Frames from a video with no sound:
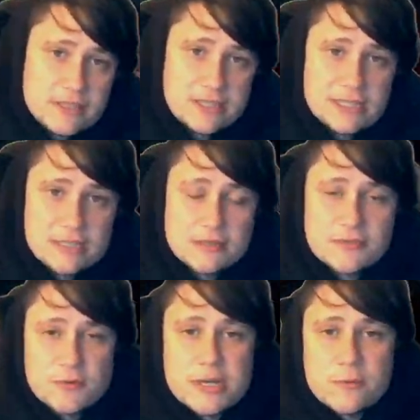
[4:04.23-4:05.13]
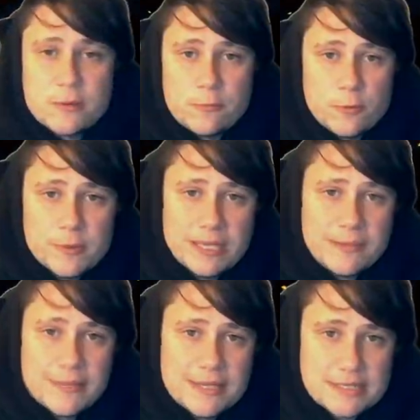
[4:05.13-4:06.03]
into Season 3, we will be
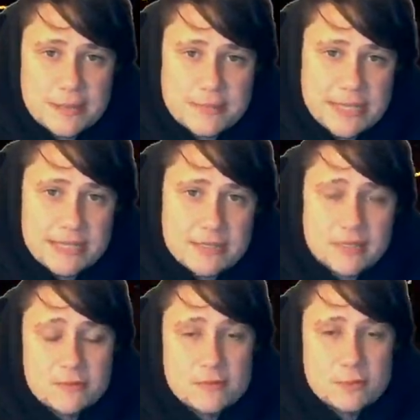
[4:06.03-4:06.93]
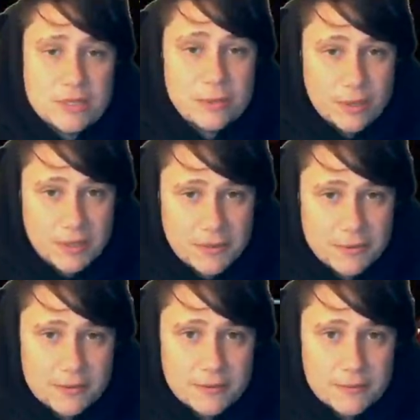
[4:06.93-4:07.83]
keeping this updated, so do keep an eye
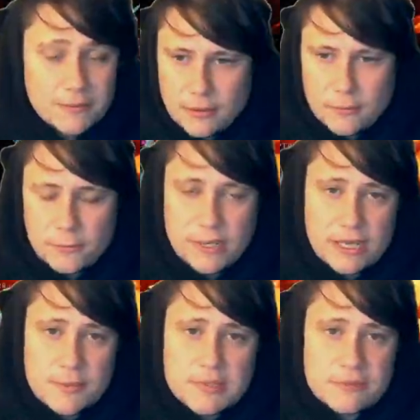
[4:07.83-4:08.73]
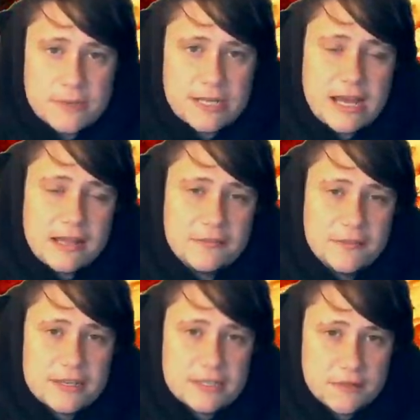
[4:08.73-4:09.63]
on it. When it comes to running
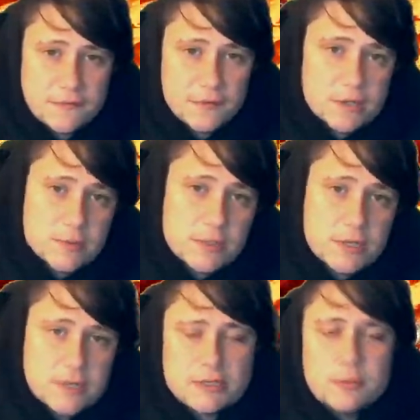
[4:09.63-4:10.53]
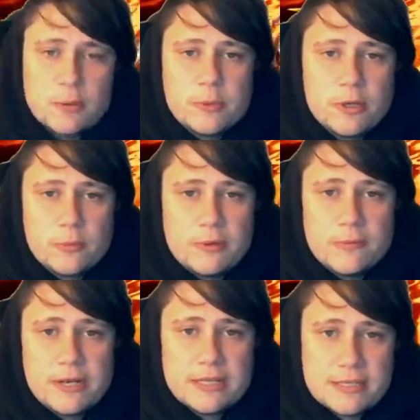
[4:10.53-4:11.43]
artifacts, the first one you guys are probably going to be
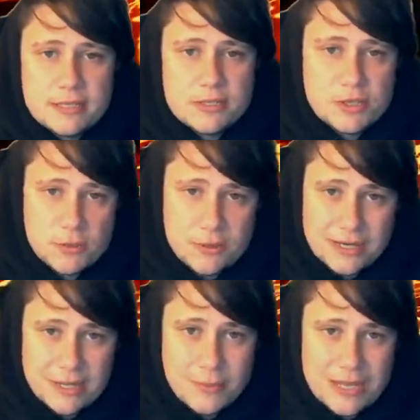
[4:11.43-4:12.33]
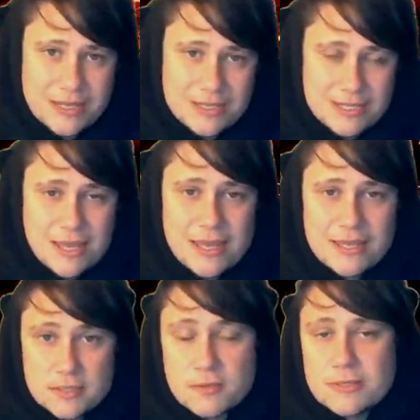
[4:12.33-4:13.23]
running is the Attuned leather pants.
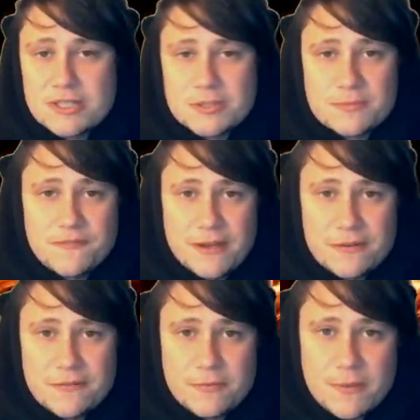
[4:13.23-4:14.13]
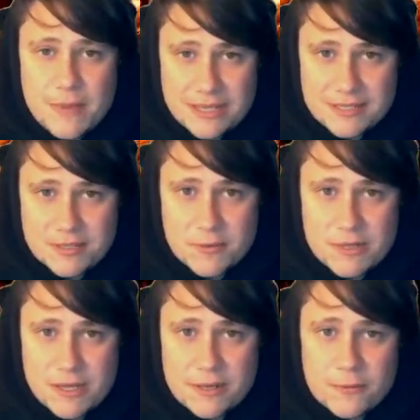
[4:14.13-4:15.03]
So this is found from the main
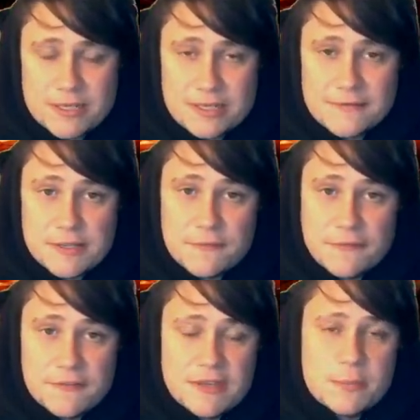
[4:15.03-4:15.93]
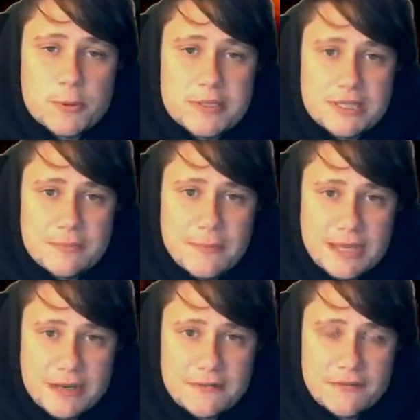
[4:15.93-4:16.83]
storyline quest and gives you 50 points in
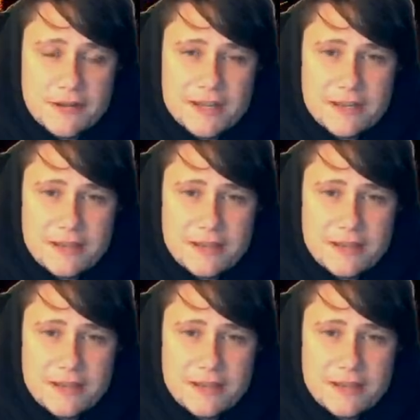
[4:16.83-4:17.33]
Magnify,